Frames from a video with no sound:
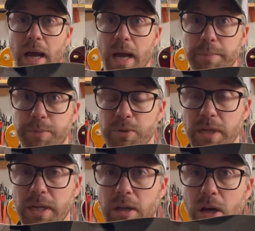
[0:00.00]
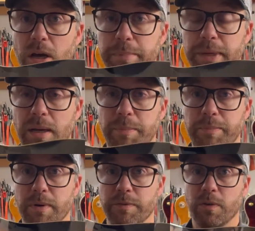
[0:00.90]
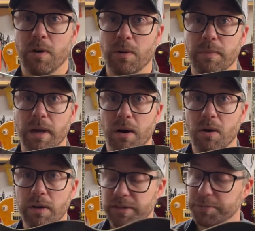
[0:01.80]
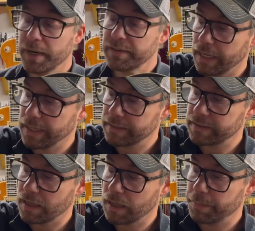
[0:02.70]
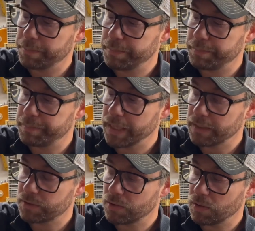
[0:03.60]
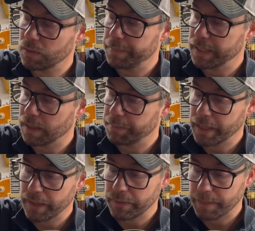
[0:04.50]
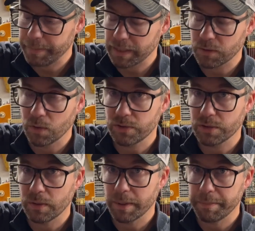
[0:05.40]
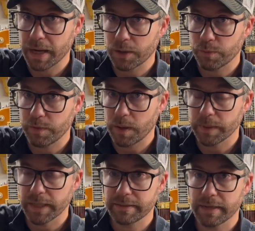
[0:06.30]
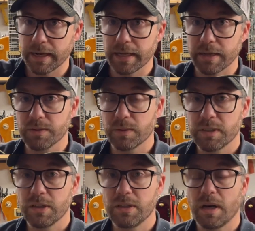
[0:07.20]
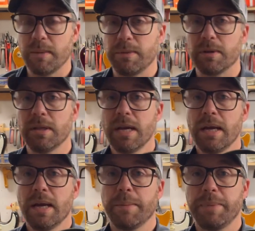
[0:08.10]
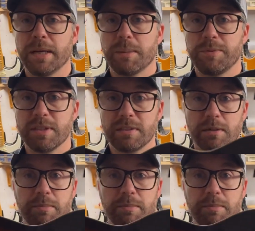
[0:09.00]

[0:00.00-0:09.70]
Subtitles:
I put in a pickup from AliExpress. It's a piezo pickup here, but also a microphone inside here. So it's a double pickup system.